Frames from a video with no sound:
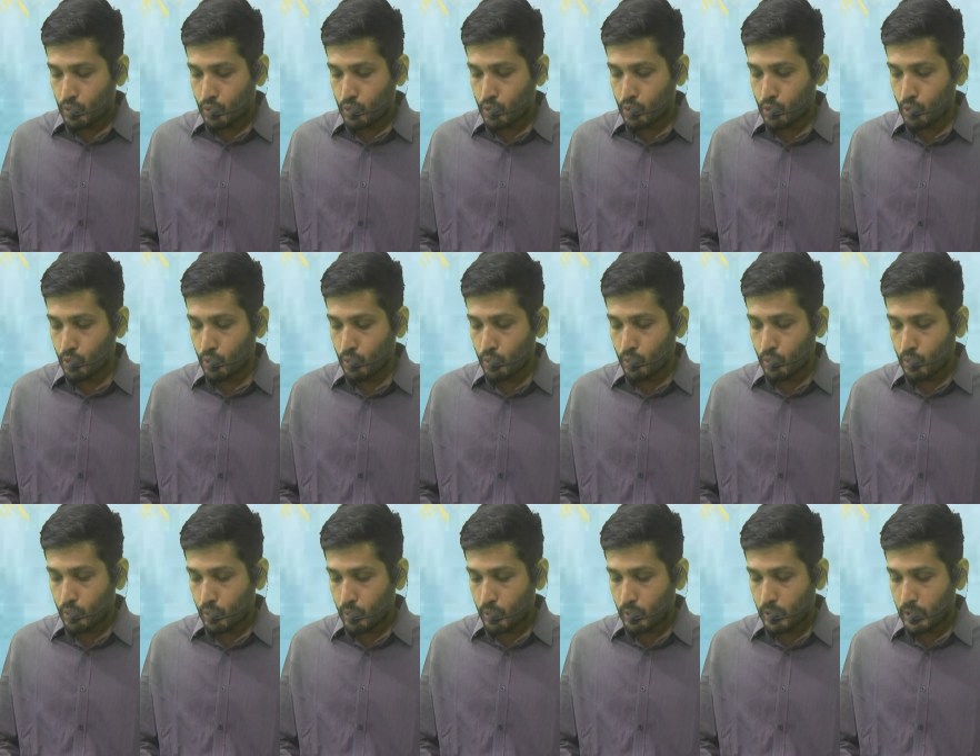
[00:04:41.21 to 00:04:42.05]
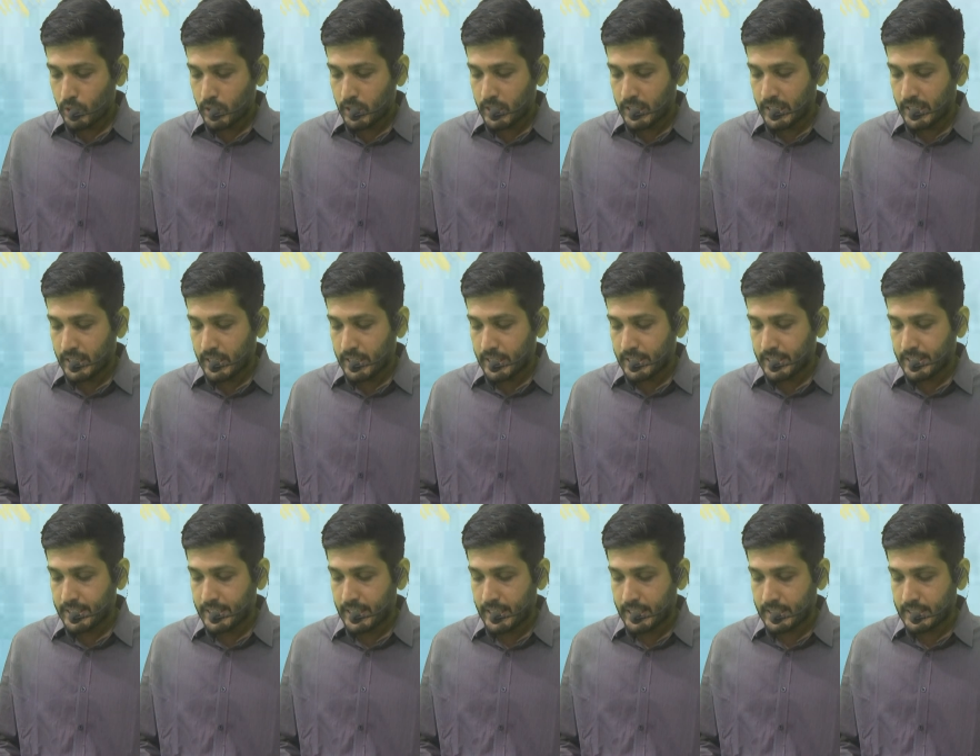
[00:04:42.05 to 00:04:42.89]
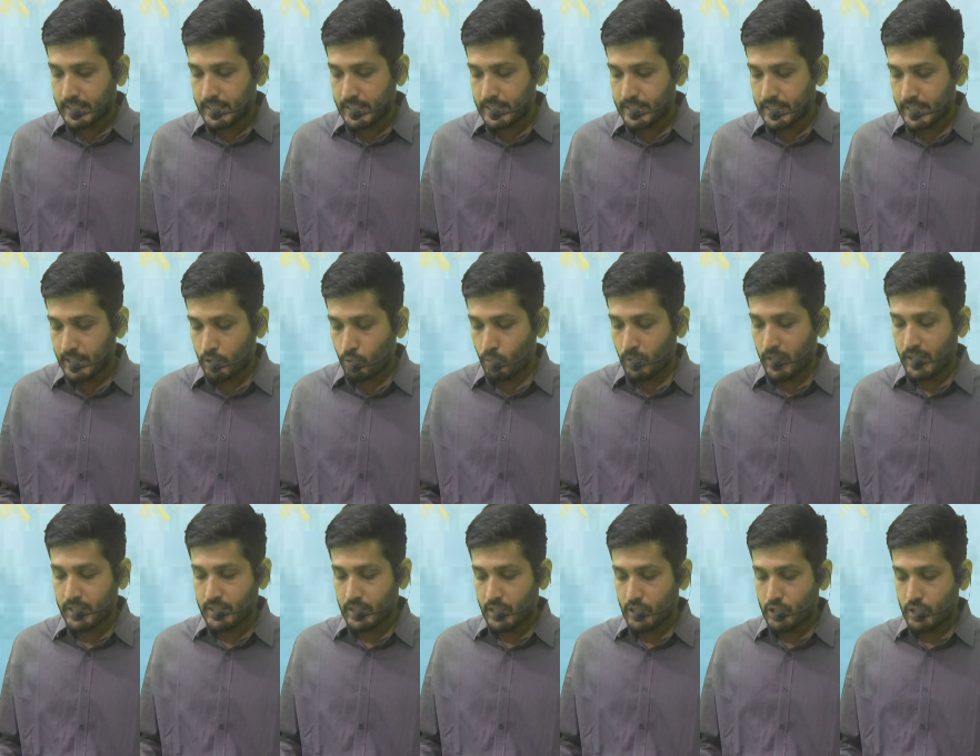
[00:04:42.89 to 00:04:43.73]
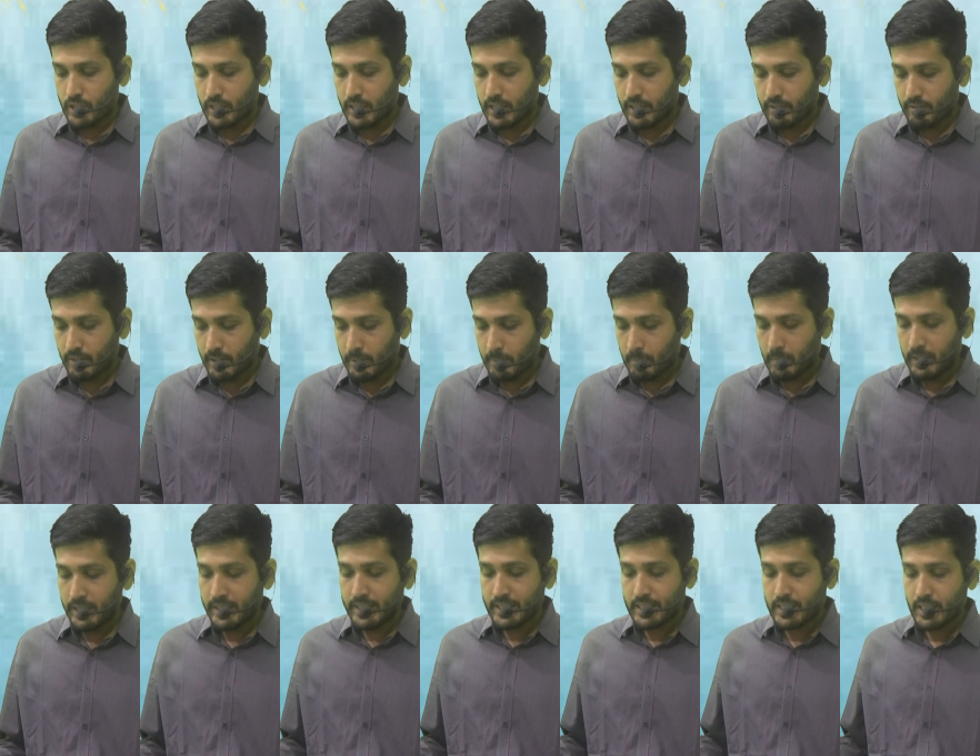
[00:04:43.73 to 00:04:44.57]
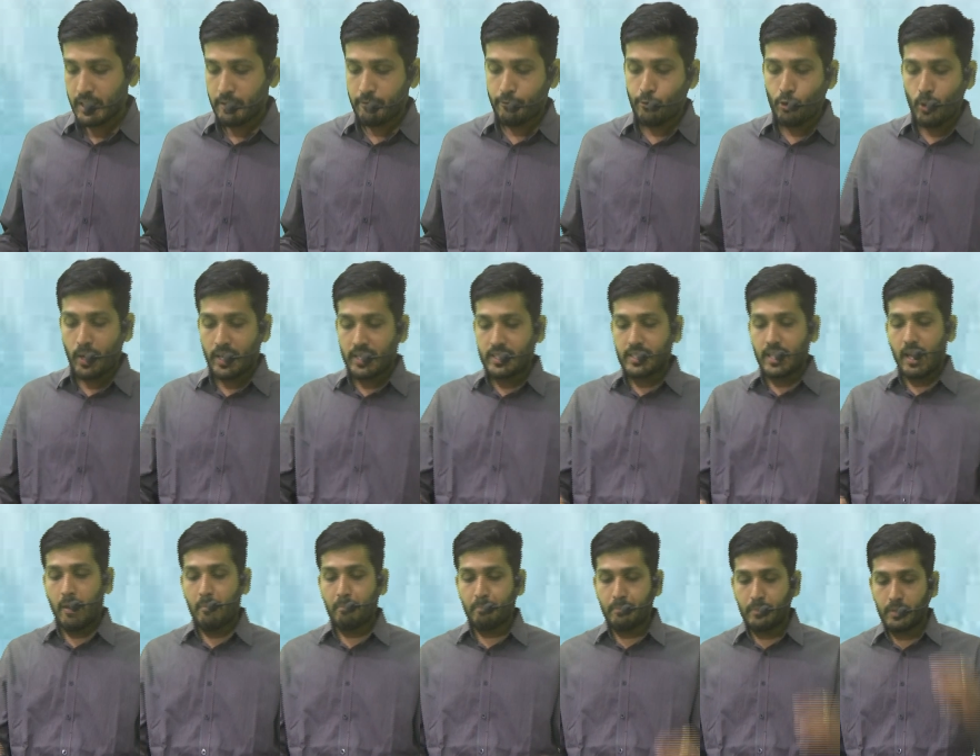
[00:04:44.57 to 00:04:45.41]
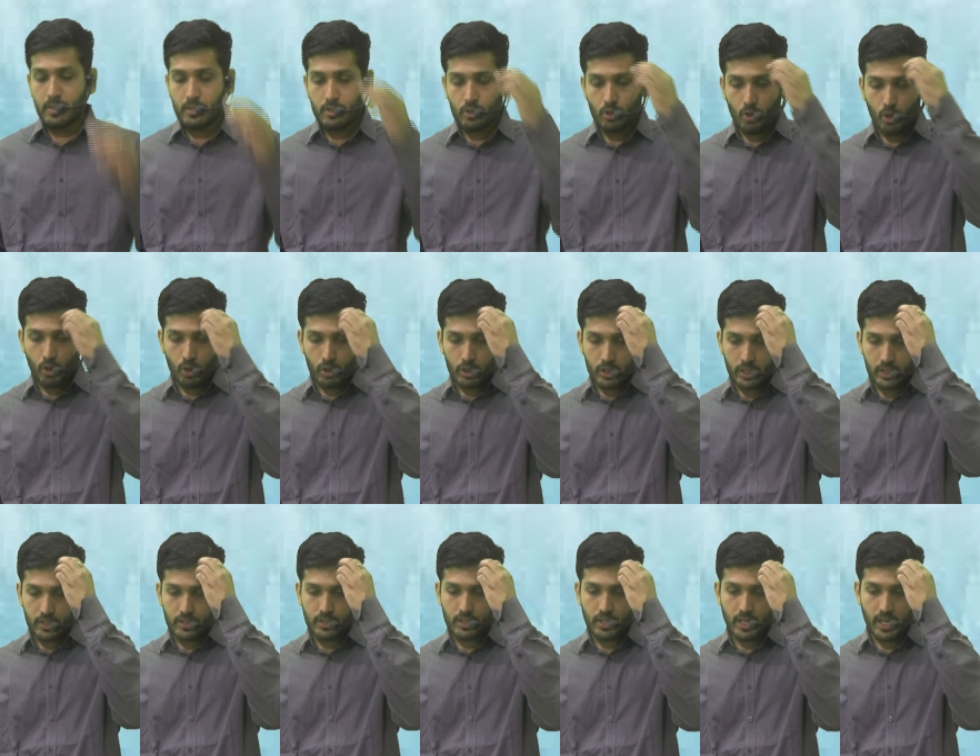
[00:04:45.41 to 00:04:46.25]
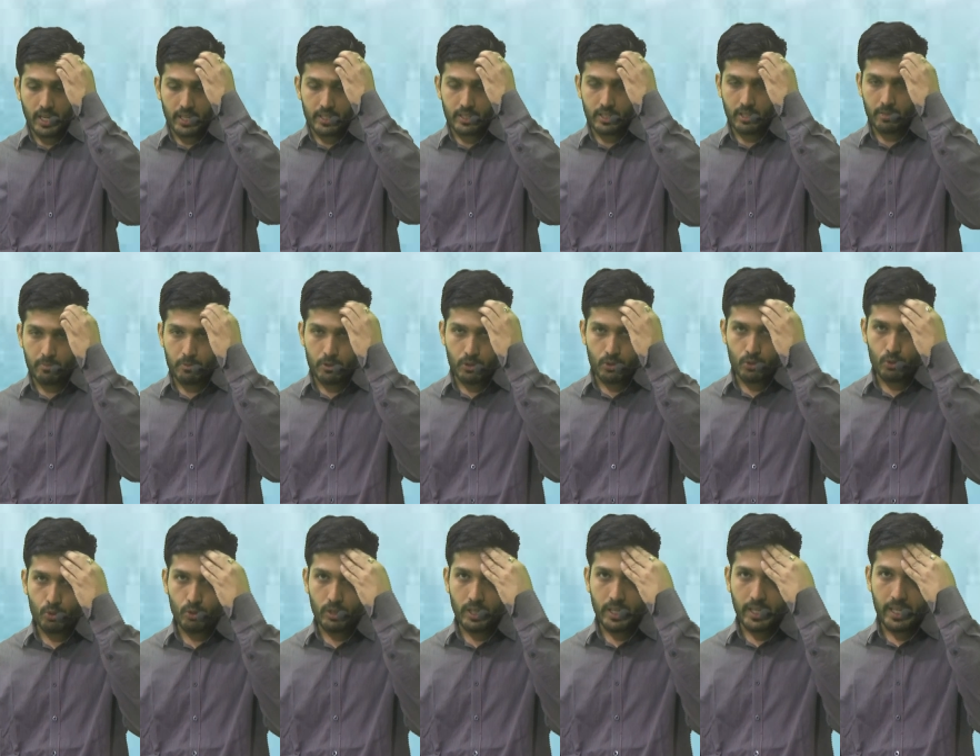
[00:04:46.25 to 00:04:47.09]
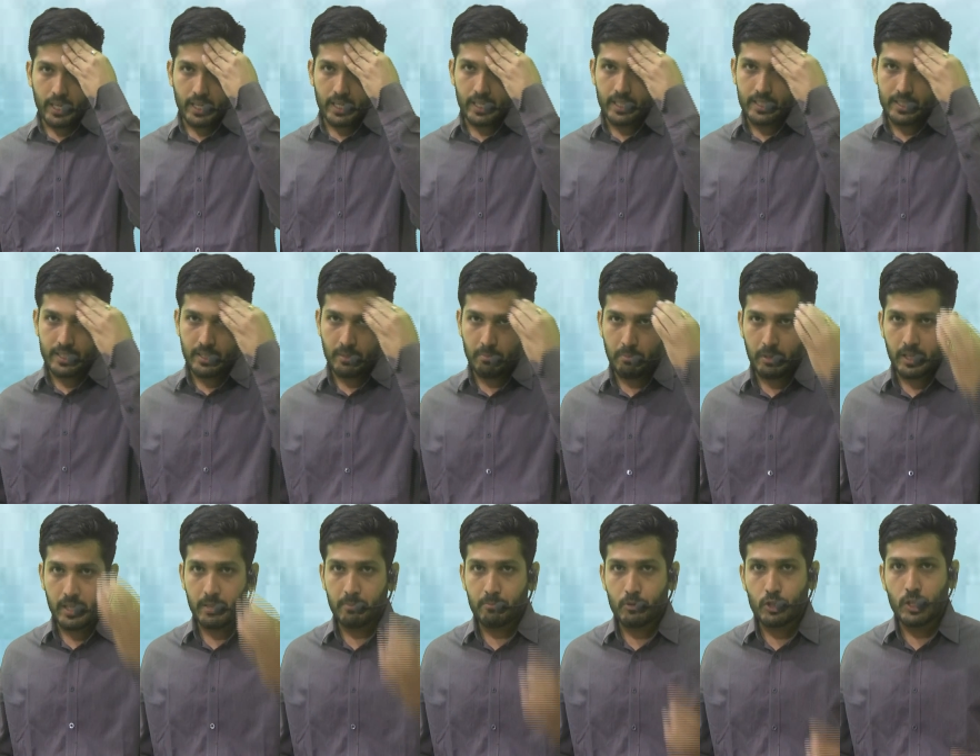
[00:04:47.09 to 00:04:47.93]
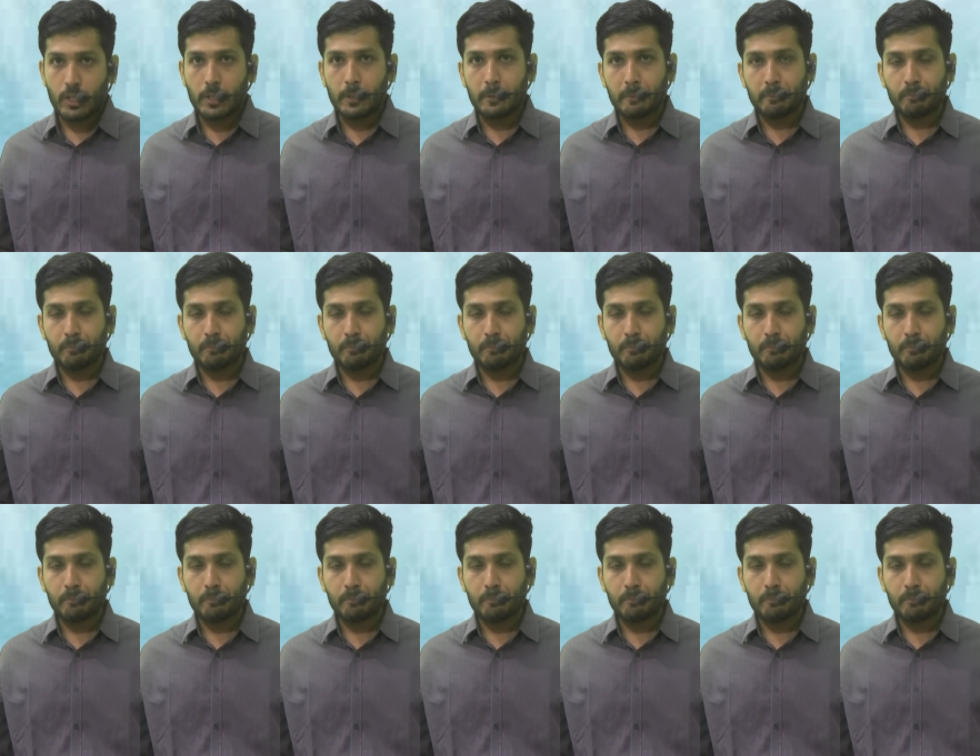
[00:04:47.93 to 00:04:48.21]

to deduct this equalization levy. Let us take few examples on these three exceptions so that our concept becomes clear.